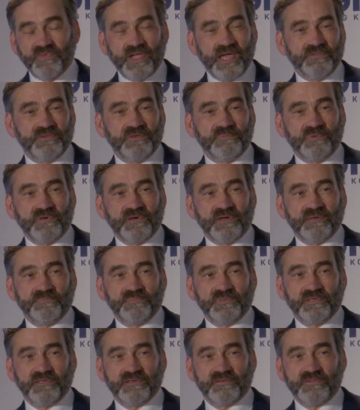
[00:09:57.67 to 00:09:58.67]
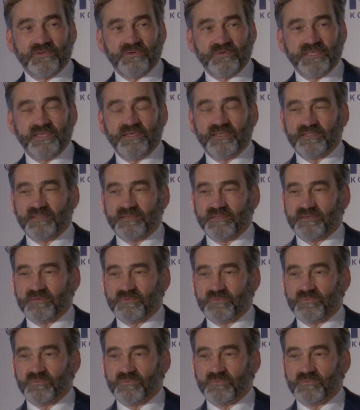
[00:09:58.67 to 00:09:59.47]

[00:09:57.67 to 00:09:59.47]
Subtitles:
value prop here, again,